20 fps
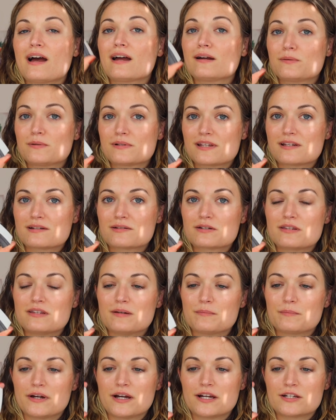I was under the
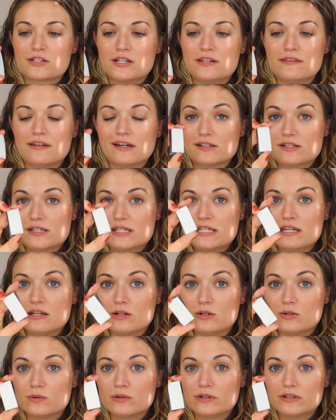impression that
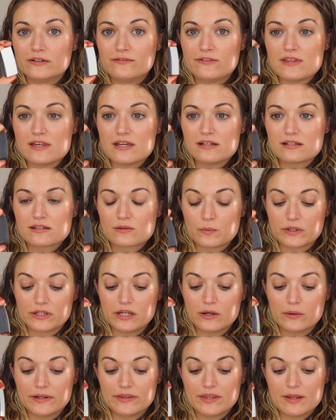two of these would
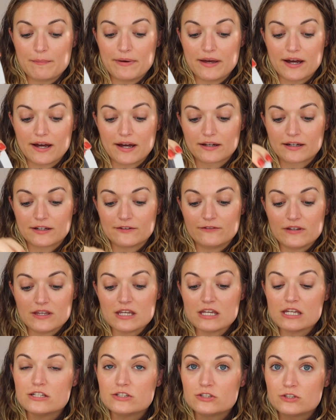go on the back of
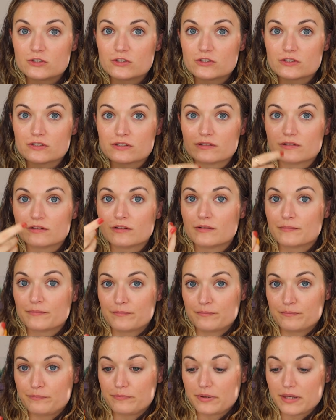each
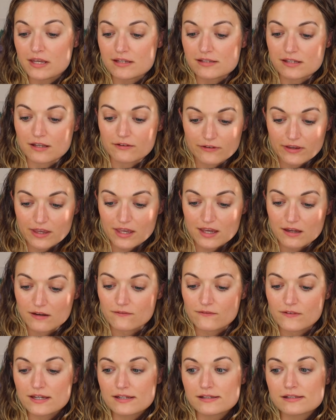piece of
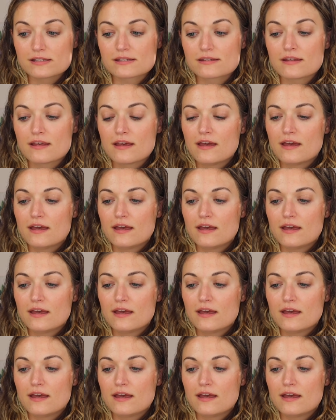canvas,